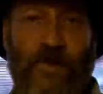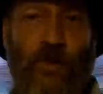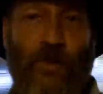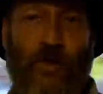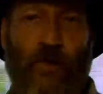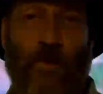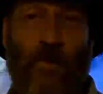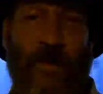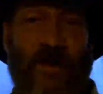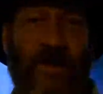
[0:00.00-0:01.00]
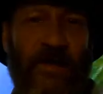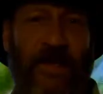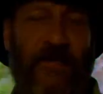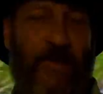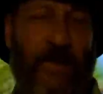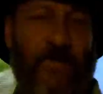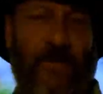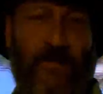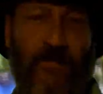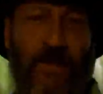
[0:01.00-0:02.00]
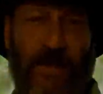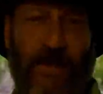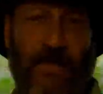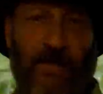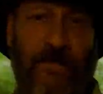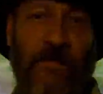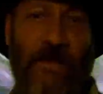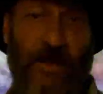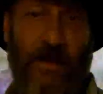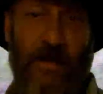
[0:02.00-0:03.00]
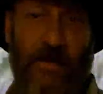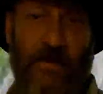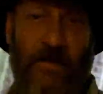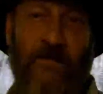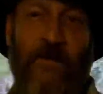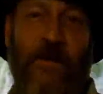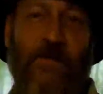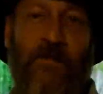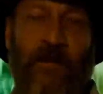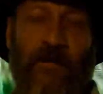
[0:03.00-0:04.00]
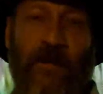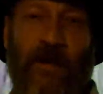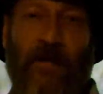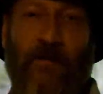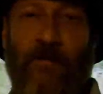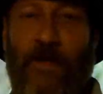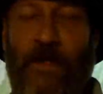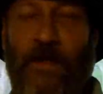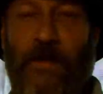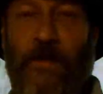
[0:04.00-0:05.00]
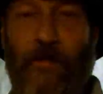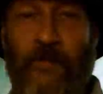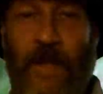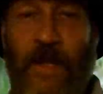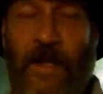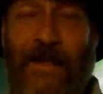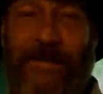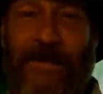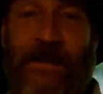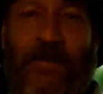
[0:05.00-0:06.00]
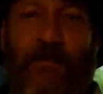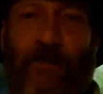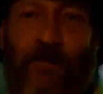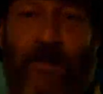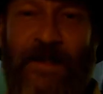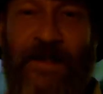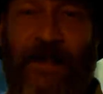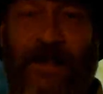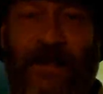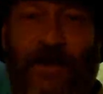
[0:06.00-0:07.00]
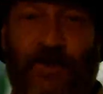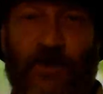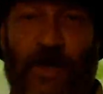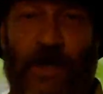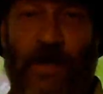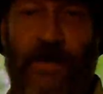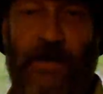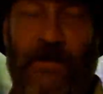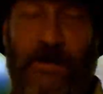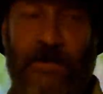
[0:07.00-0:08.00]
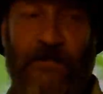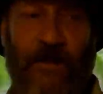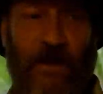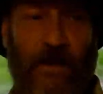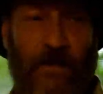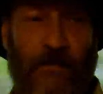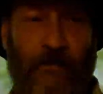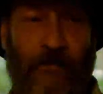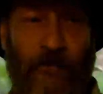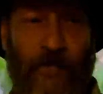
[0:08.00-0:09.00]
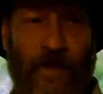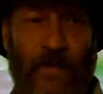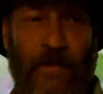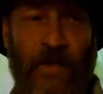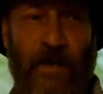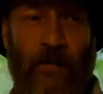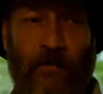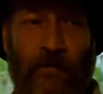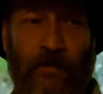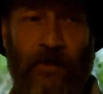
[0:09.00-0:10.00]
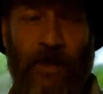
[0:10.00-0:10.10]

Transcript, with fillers: to, she thinks she found something in this video playing behind me right here at the end when we're sitting in the truck at the end of this video. Now,